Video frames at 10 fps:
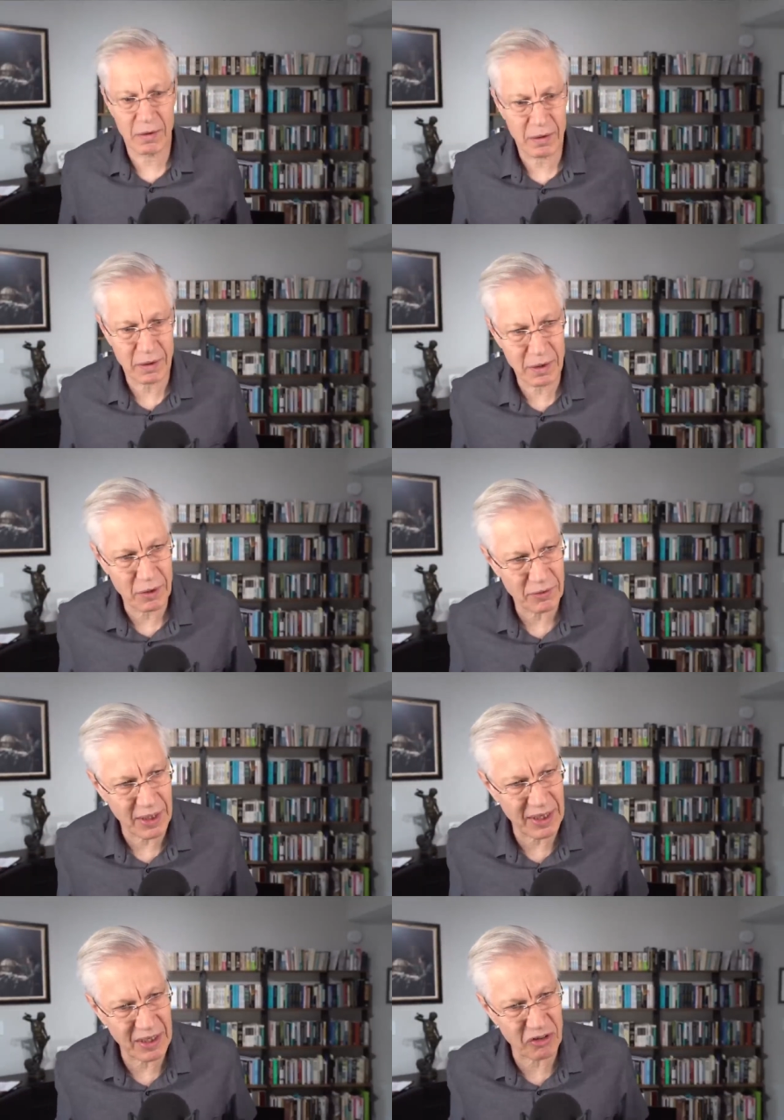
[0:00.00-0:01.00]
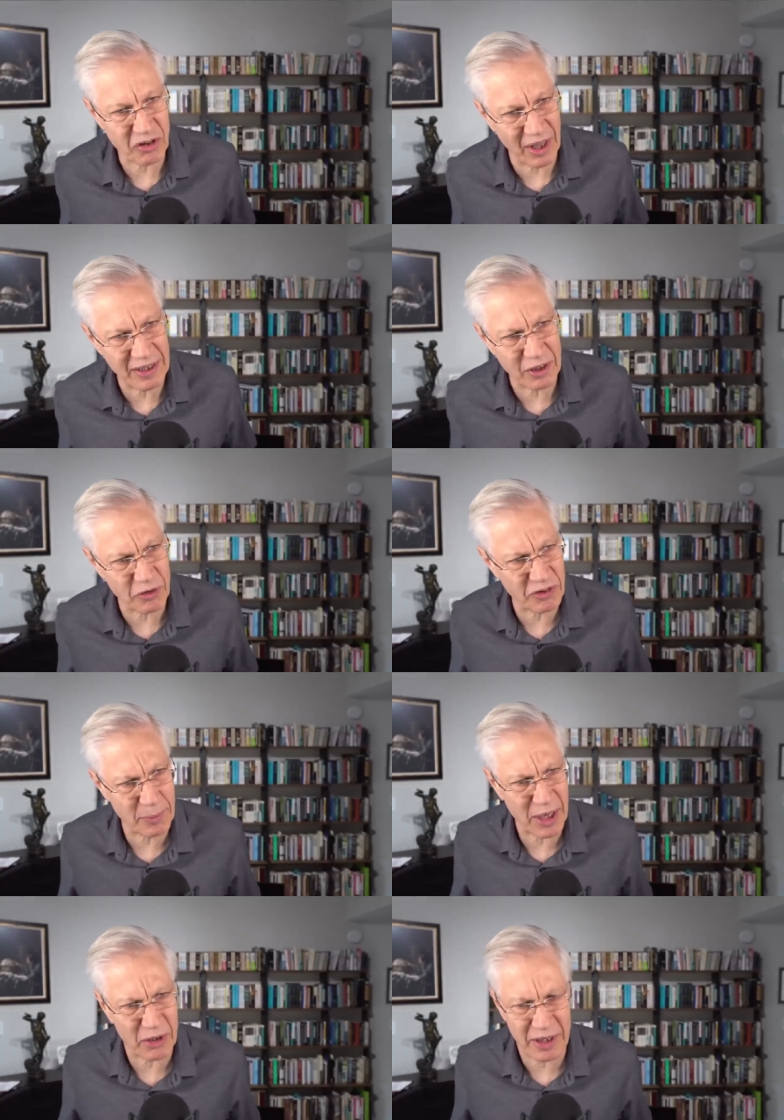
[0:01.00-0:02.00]
you know, they're getting a slight increase in
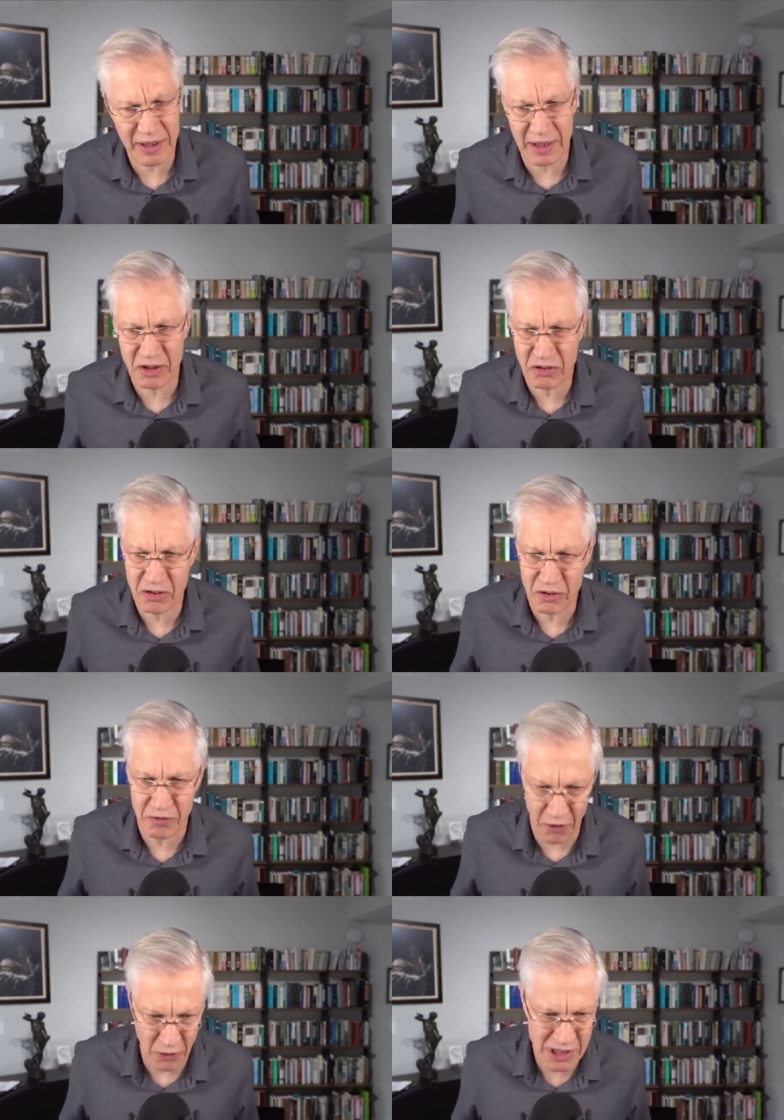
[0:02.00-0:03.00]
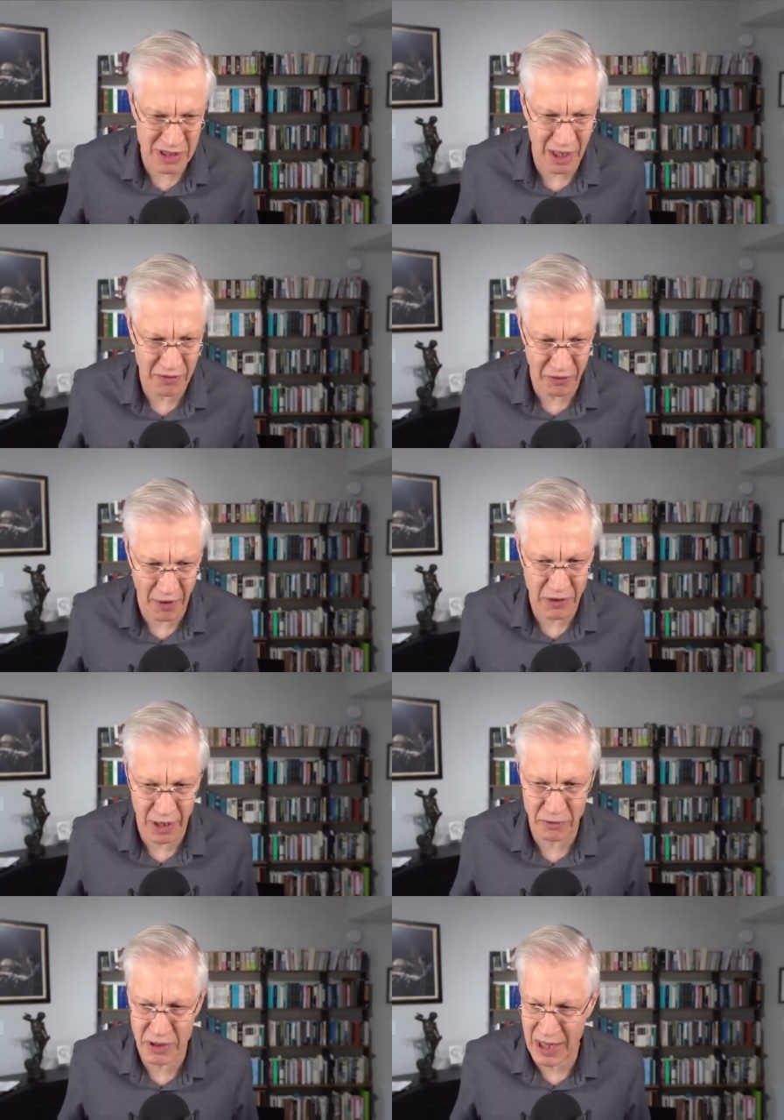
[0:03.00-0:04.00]
myocarditis, very slight, five in one
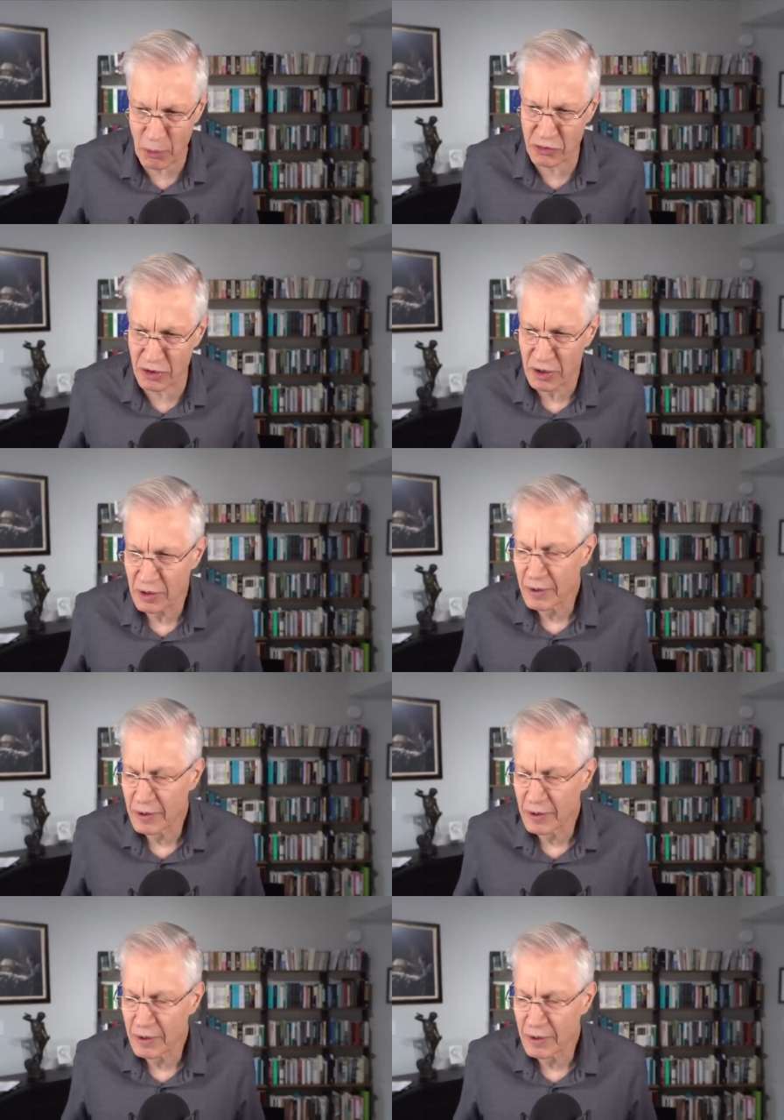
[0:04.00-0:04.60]
hundred thousand.